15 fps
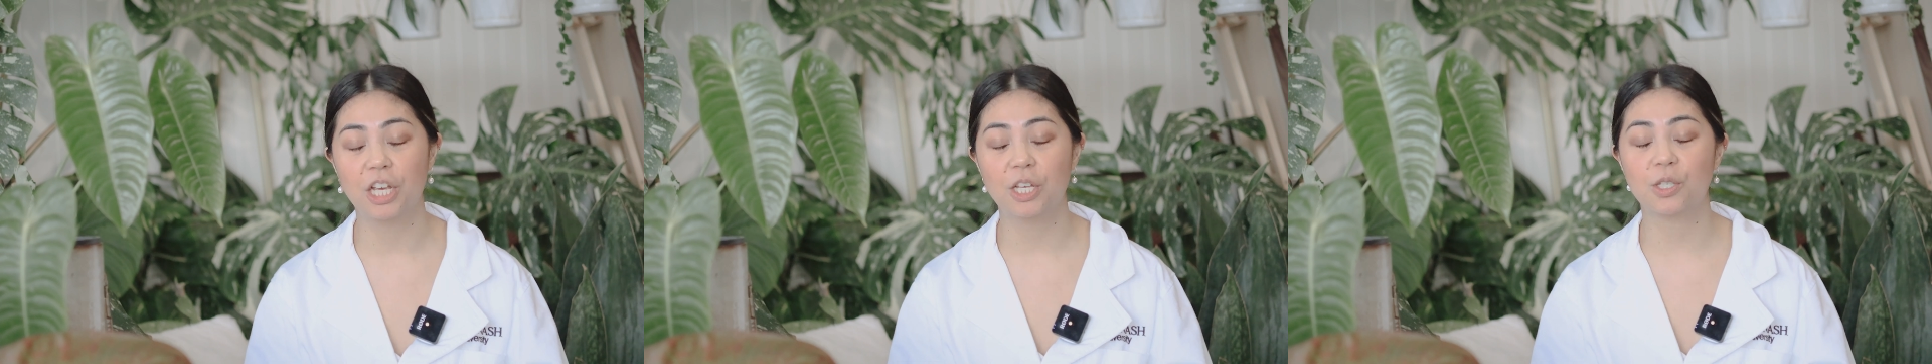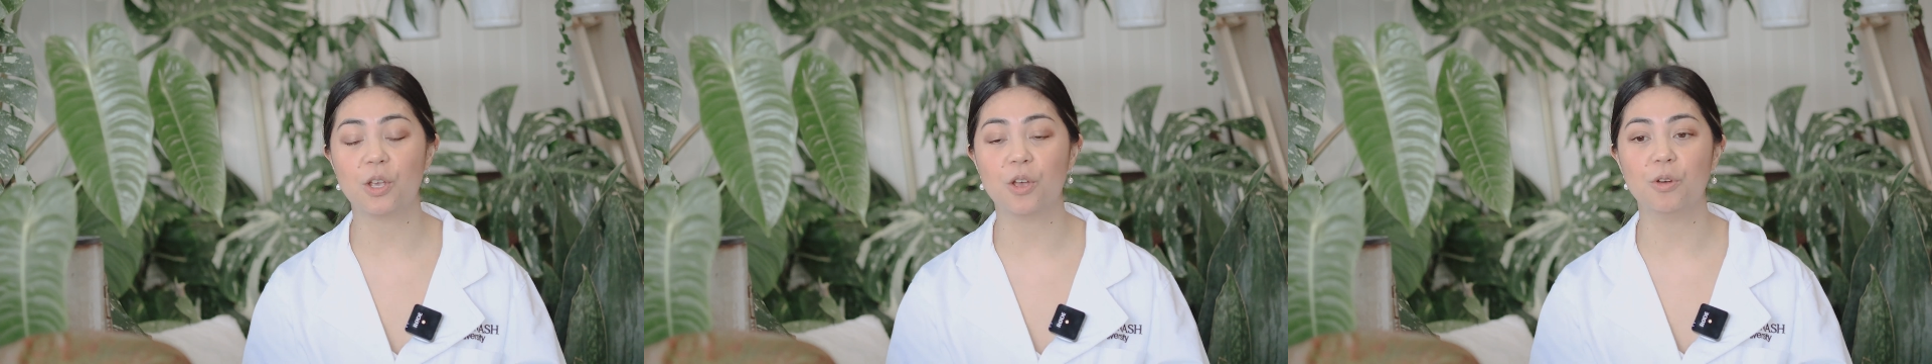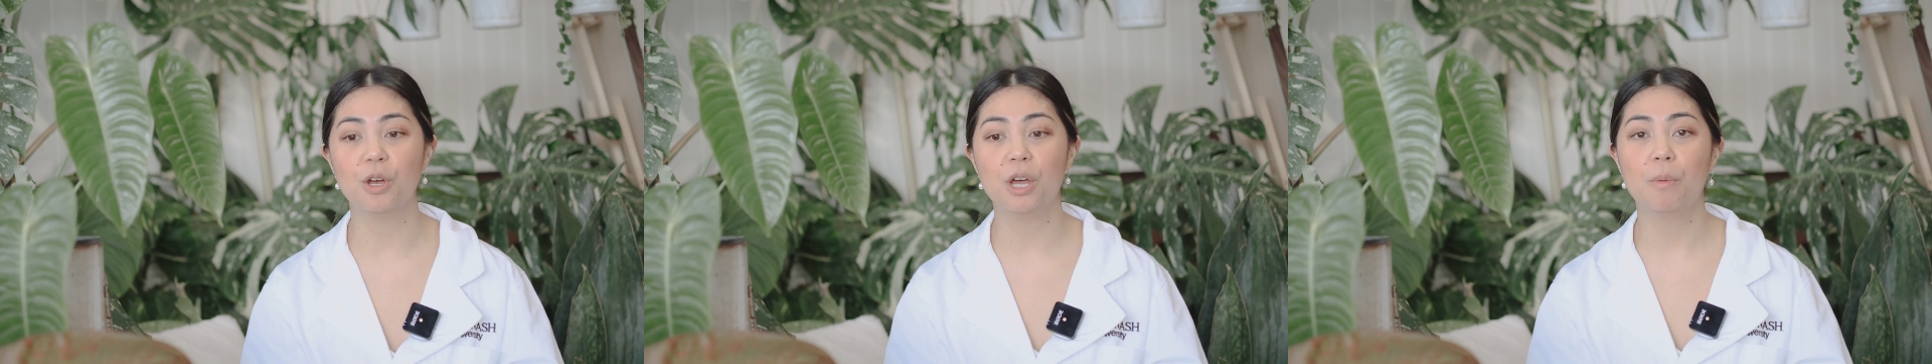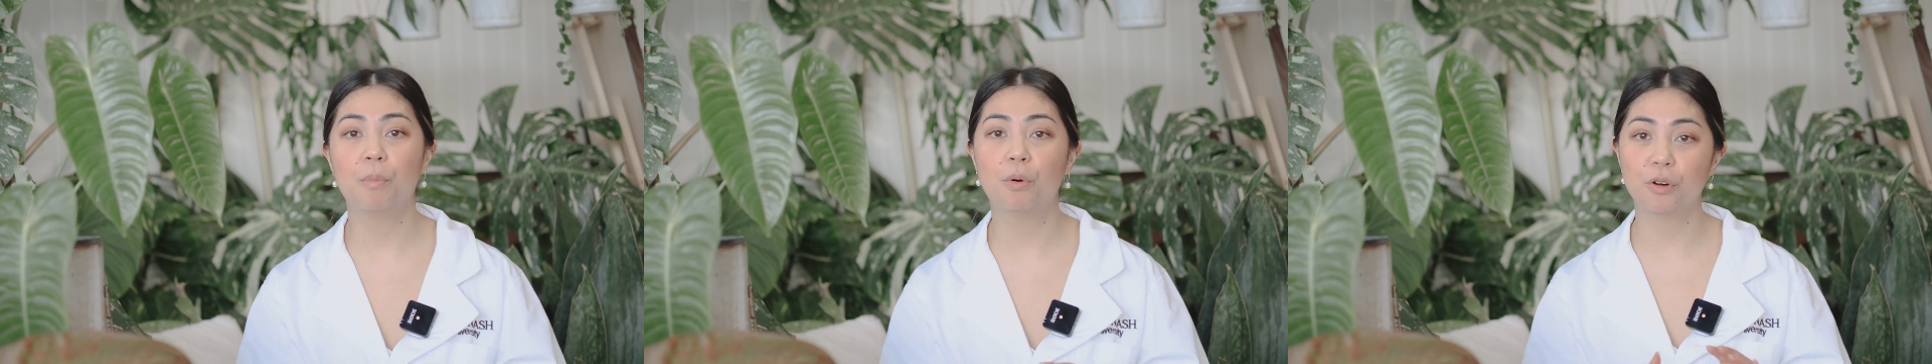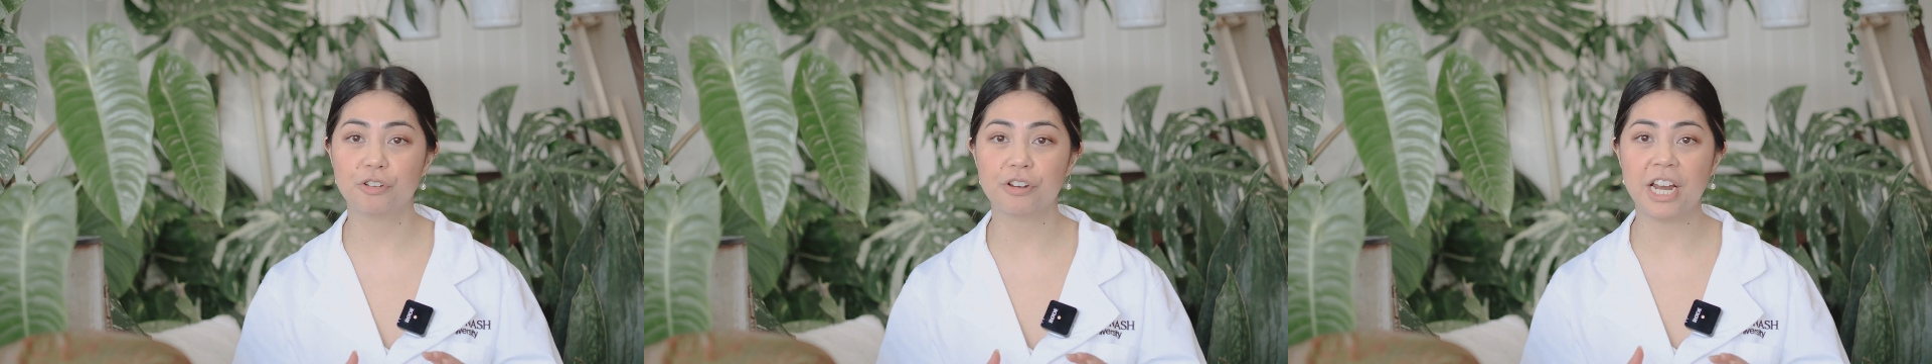So
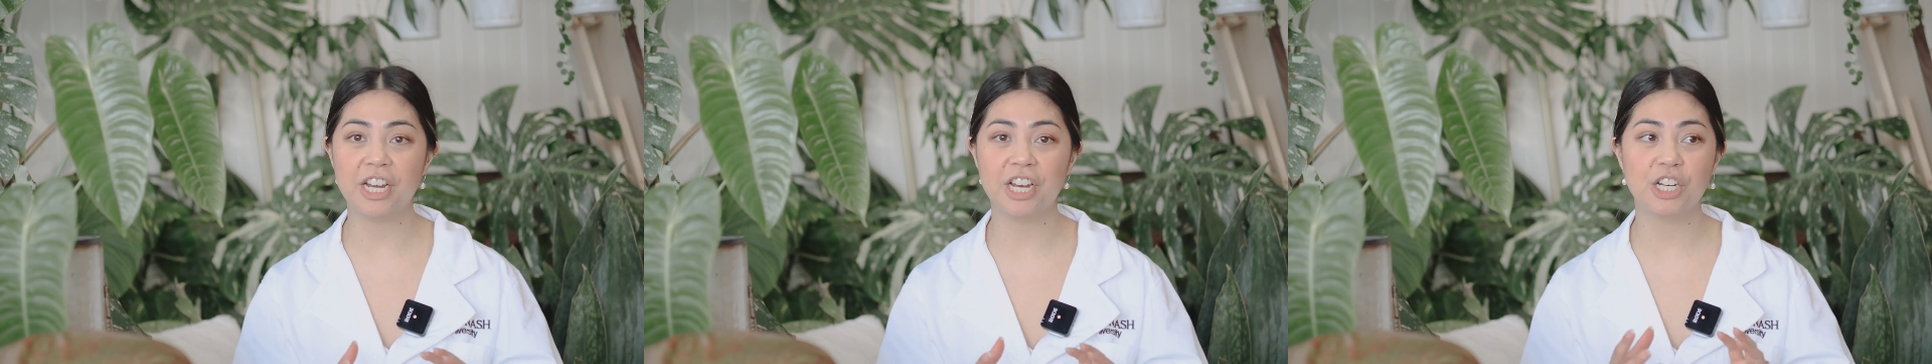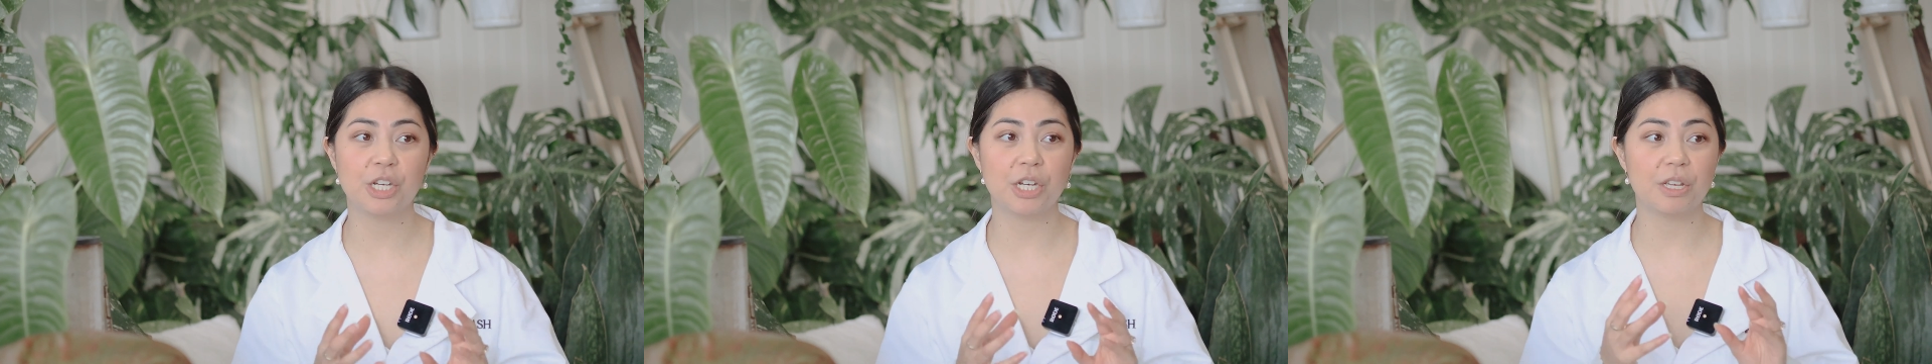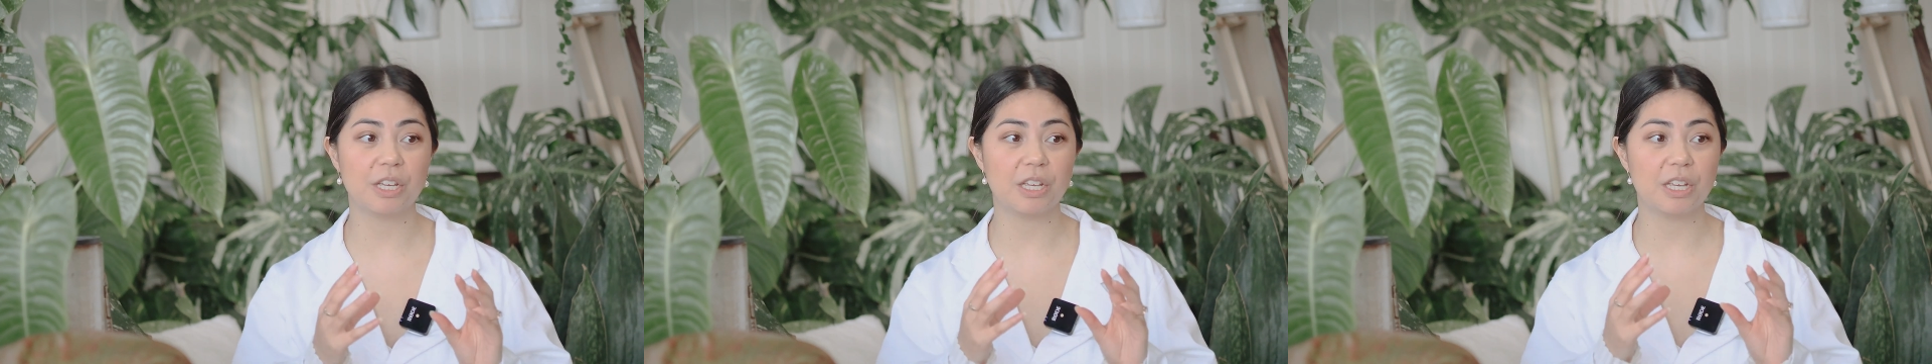poor drainage